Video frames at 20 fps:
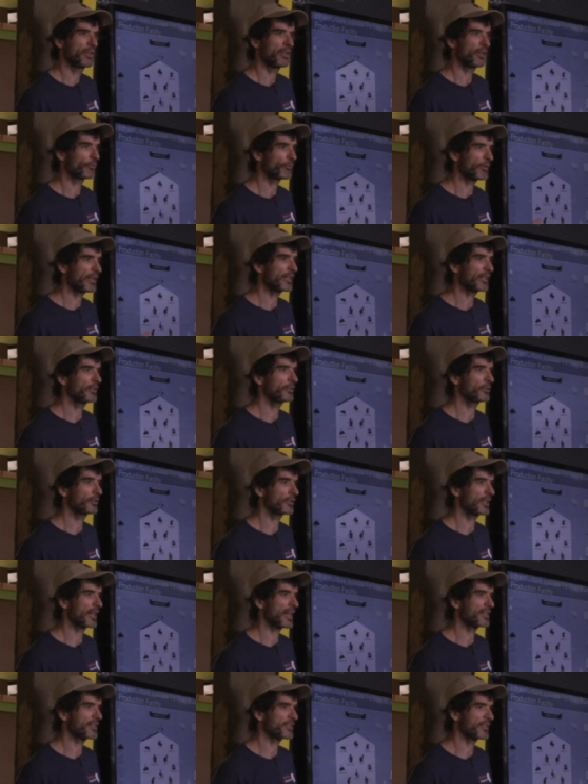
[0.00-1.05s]
a regular
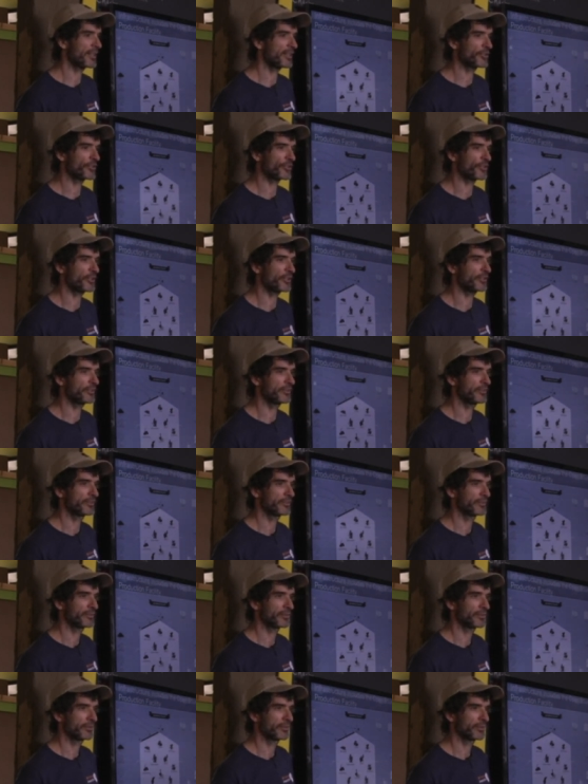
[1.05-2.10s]
gas engine
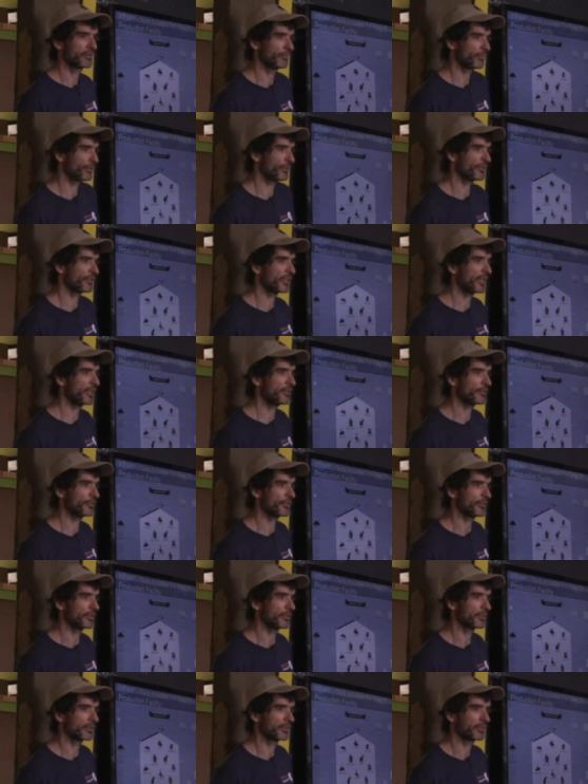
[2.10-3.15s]
burns hydrogen.